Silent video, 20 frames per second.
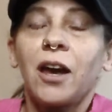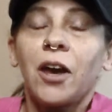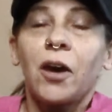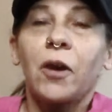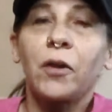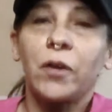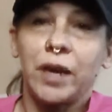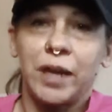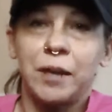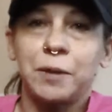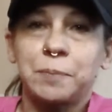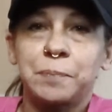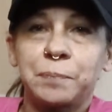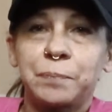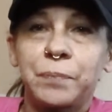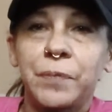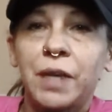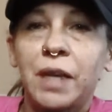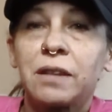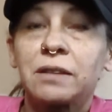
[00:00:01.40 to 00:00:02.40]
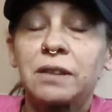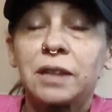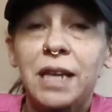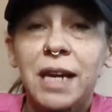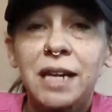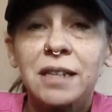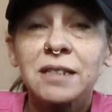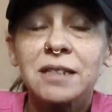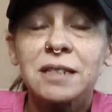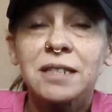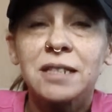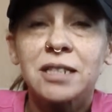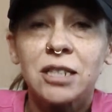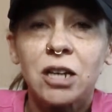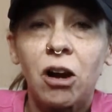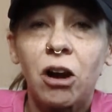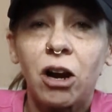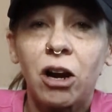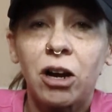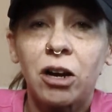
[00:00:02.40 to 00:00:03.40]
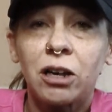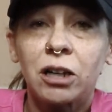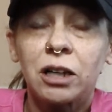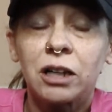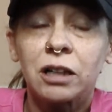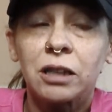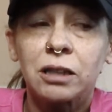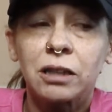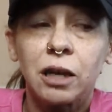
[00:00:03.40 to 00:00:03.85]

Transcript: Okay, let's talk